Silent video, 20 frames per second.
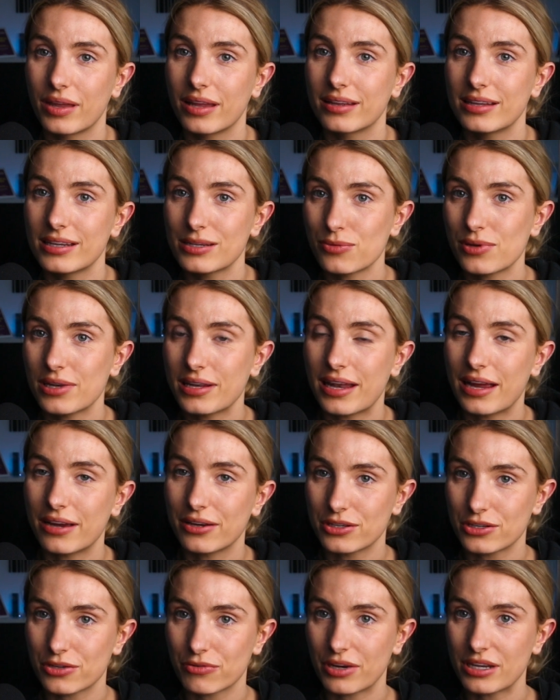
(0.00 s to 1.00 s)
This will allow you
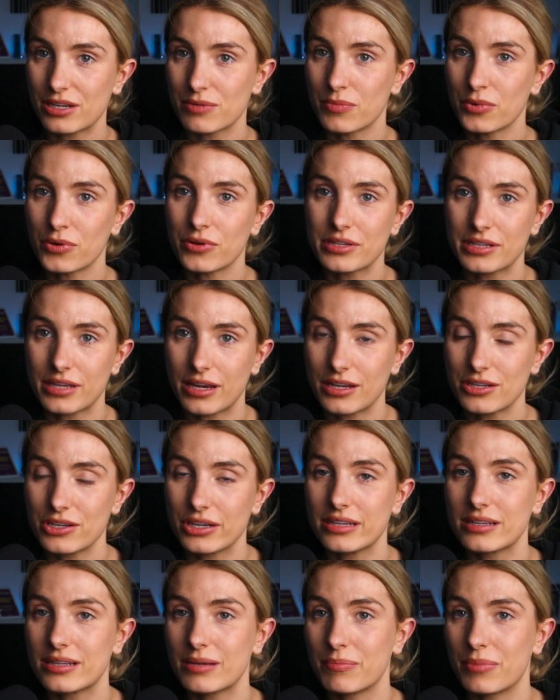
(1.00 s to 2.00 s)
to reach more
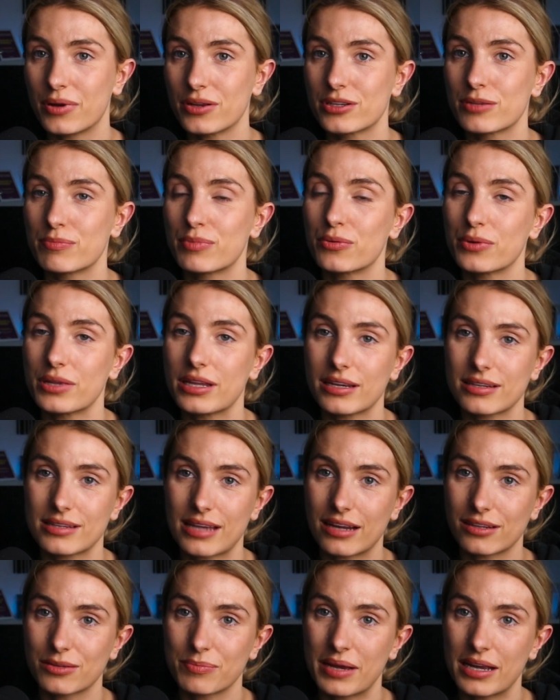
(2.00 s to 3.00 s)
searches than possible with
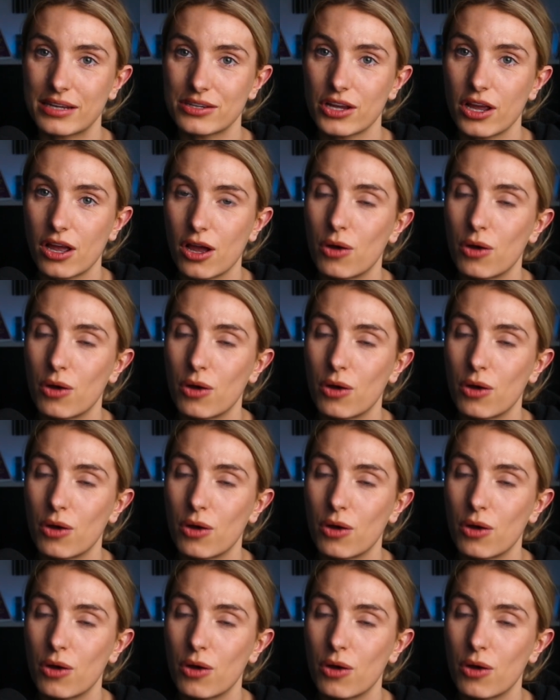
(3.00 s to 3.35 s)
exact match,